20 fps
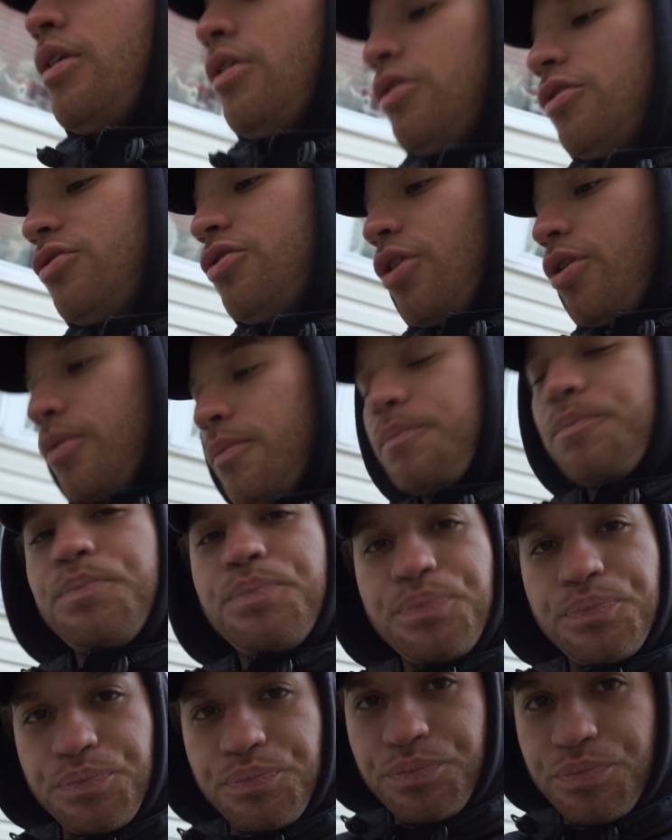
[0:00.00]
So,
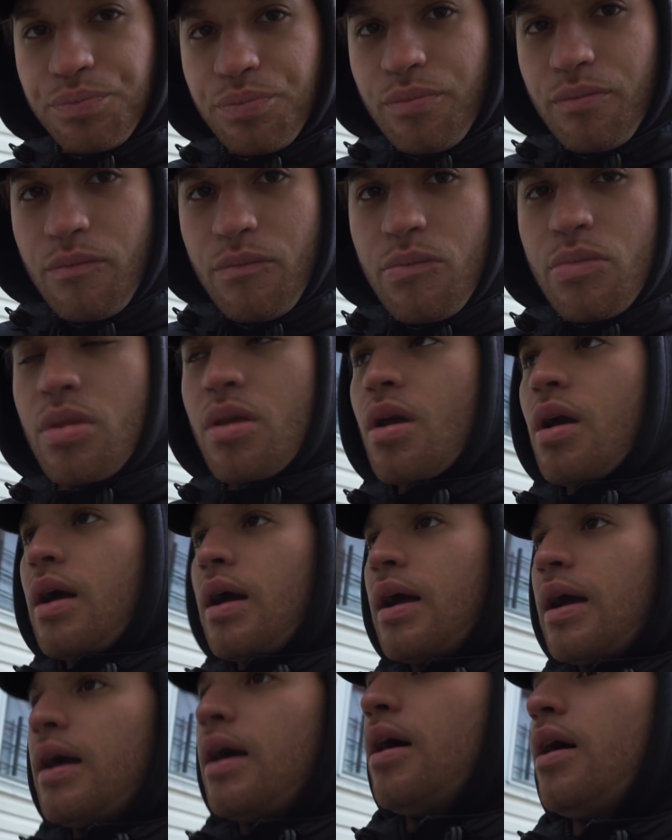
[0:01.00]

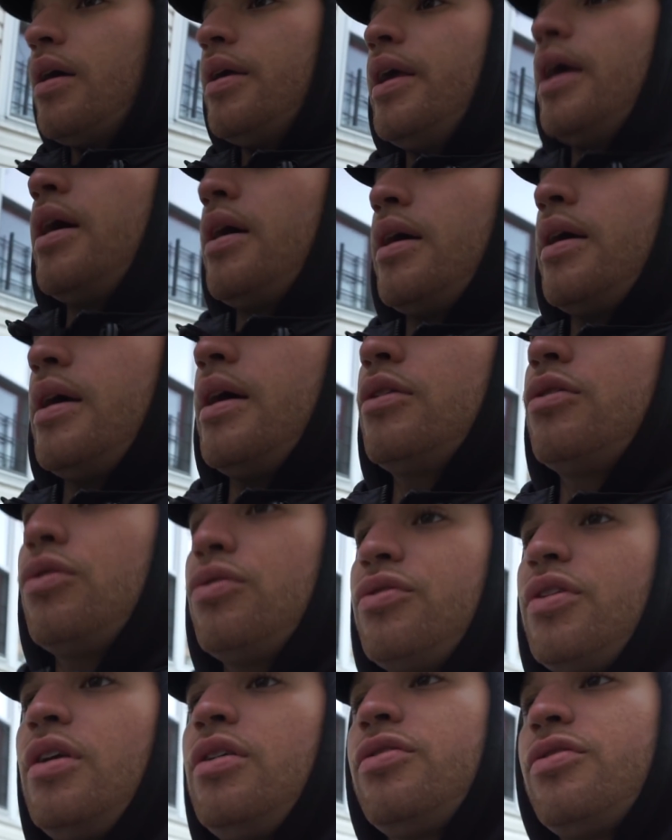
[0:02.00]
yeah, got
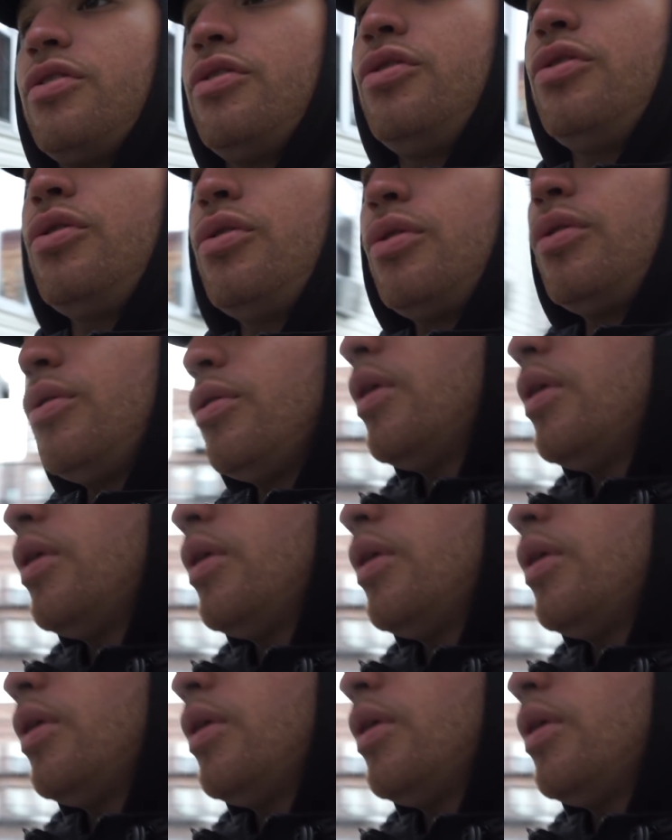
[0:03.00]
those things to do.